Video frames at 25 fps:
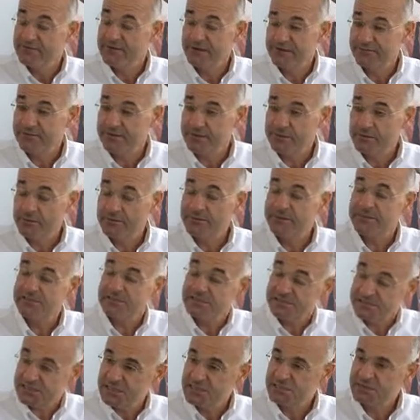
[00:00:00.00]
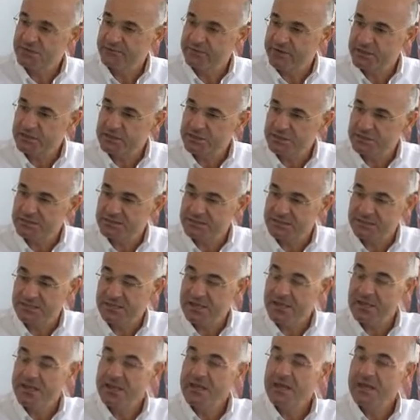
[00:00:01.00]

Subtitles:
very, very quick. There's a sense of urgency.